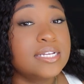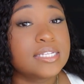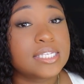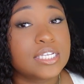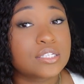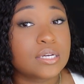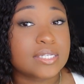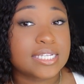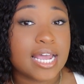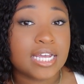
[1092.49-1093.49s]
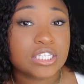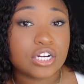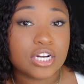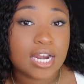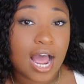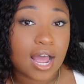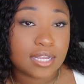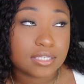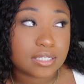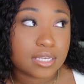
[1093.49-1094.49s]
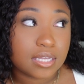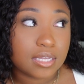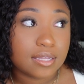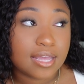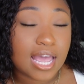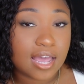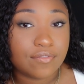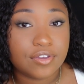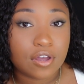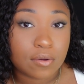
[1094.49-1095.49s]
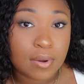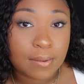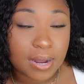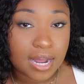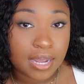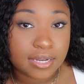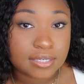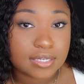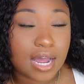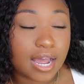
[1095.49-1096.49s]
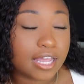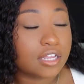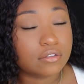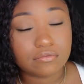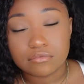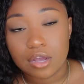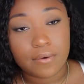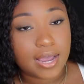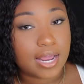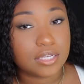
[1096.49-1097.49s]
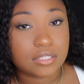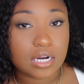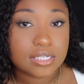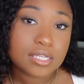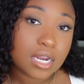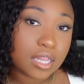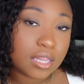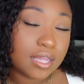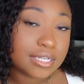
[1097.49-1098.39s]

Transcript: Since those days are not heavy on my mind, I can go ahead and start studying